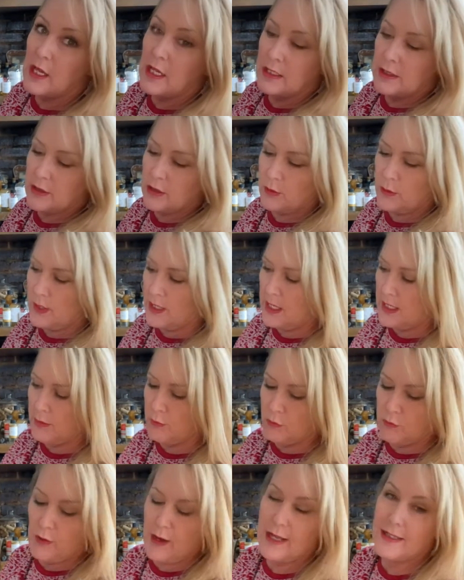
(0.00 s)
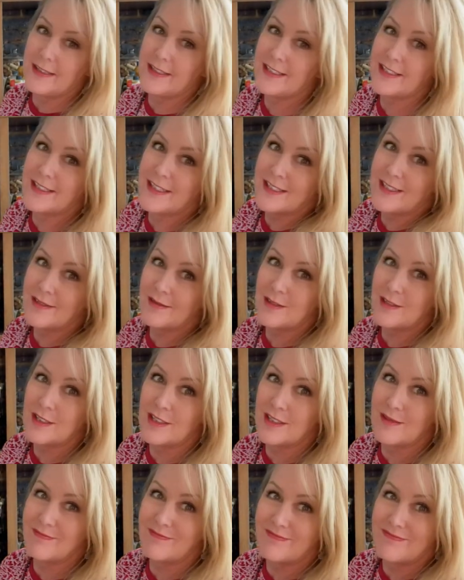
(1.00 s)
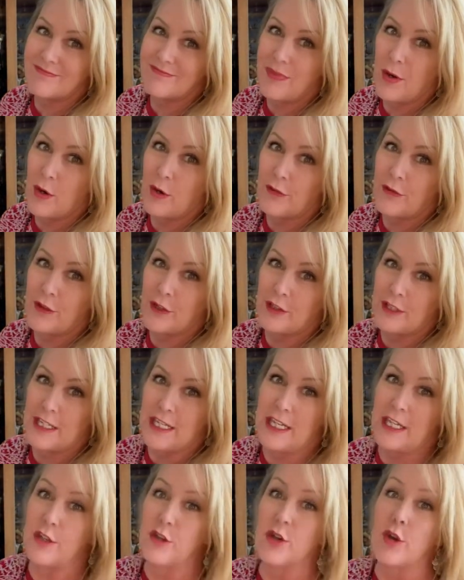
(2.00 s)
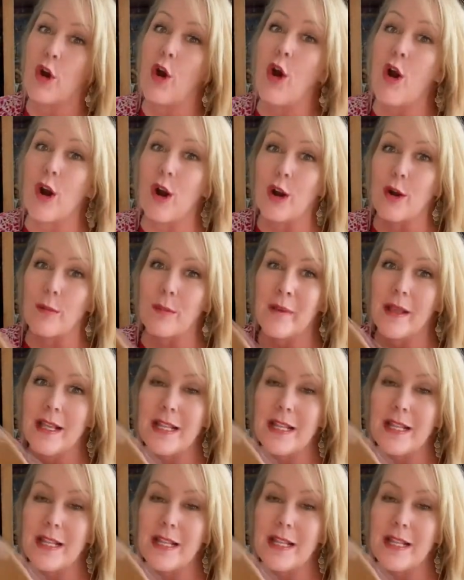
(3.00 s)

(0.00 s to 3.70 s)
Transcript: so it rests perfectly in your arm.